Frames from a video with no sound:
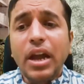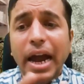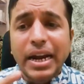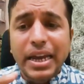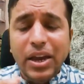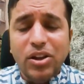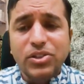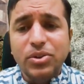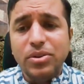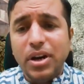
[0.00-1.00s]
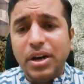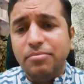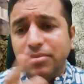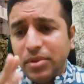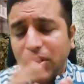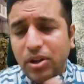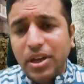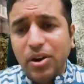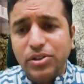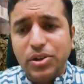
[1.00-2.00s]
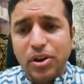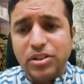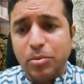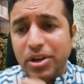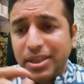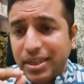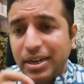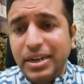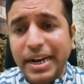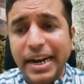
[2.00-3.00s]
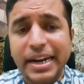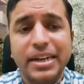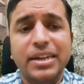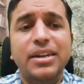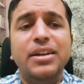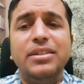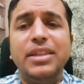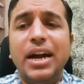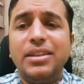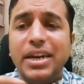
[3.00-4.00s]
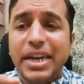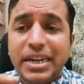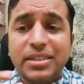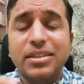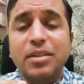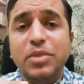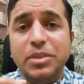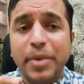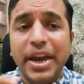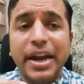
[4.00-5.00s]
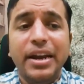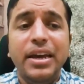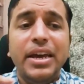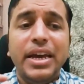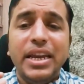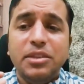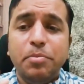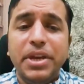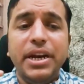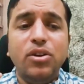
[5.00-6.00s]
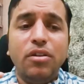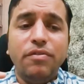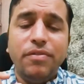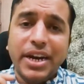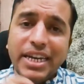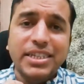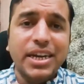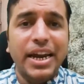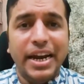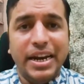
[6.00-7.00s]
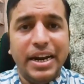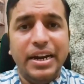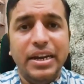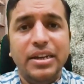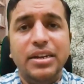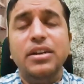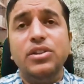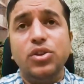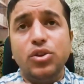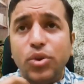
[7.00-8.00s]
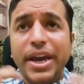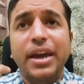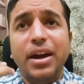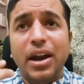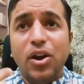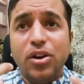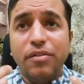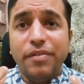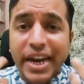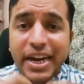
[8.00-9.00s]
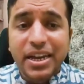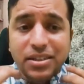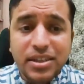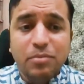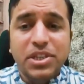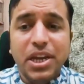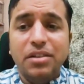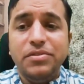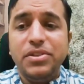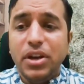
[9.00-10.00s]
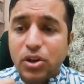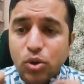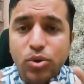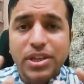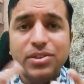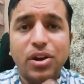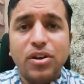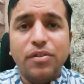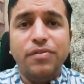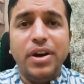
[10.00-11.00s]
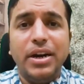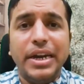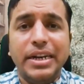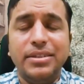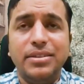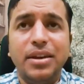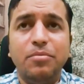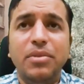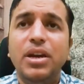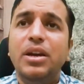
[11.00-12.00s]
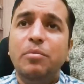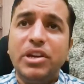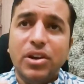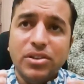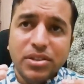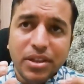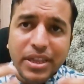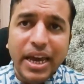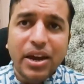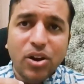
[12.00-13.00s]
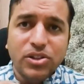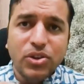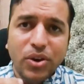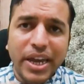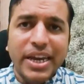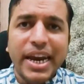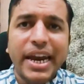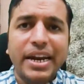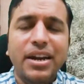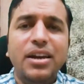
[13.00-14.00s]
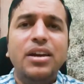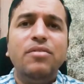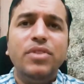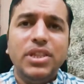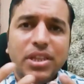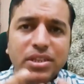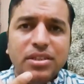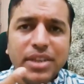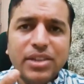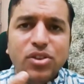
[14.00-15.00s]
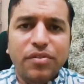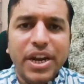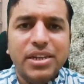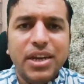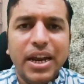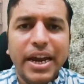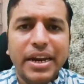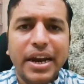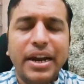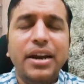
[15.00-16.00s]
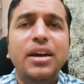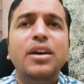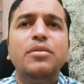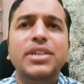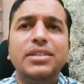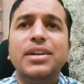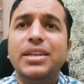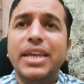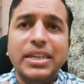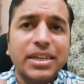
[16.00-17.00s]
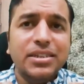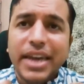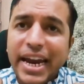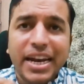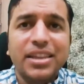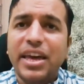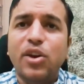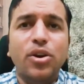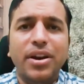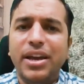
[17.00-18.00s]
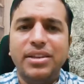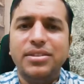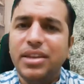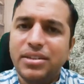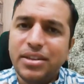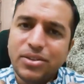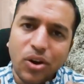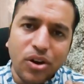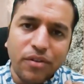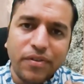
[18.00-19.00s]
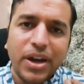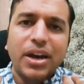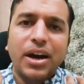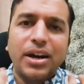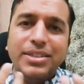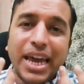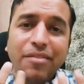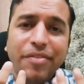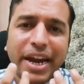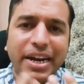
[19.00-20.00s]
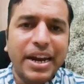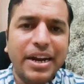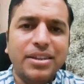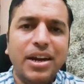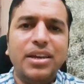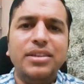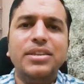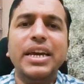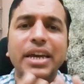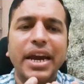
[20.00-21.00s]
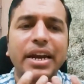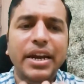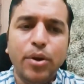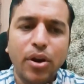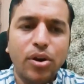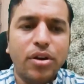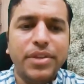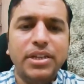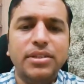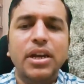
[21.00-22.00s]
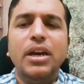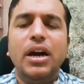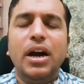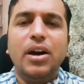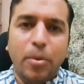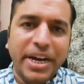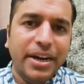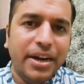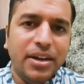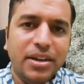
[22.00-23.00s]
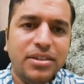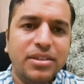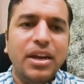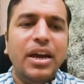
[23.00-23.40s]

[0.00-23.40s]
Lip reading: And he also, the author also talks about a third trait, that the criticism is made in a spirit of racial hatred. So today, a lot of Indians themselves do this sort of criticism because they are also ingrained with this sense of racial hatred, just that they are just hating their own race. There is a sort of self-hatred that is ingrained into a lot of these commentators.